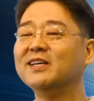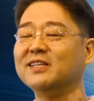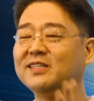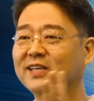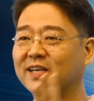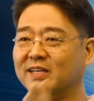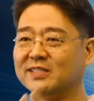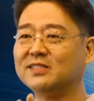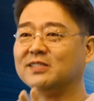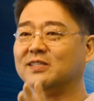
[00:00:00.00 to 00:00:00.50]

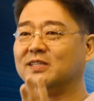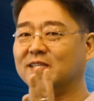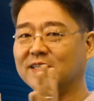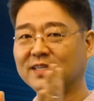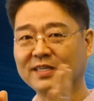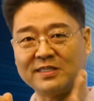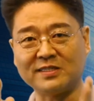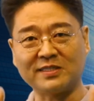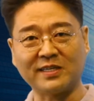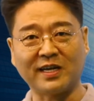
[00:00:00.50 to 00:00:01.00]
Yes,
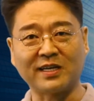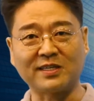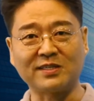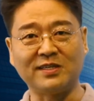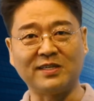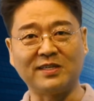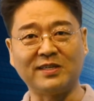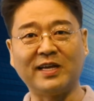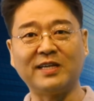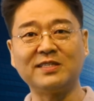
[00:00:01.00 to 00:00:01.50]

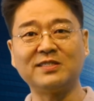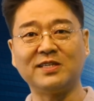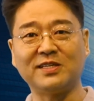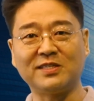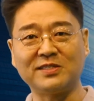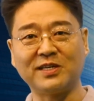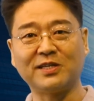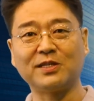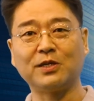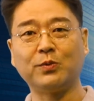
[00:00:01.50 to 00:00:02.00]
exactly. That's
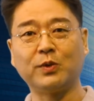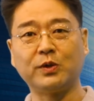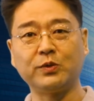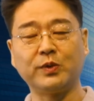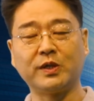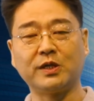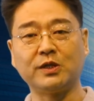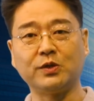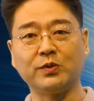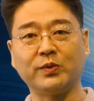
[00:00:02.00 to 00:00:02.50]
exactly what
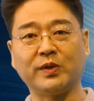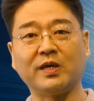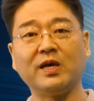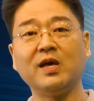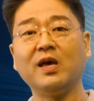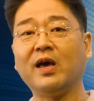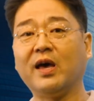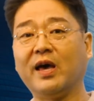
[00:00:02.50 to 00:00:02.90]
we are doing.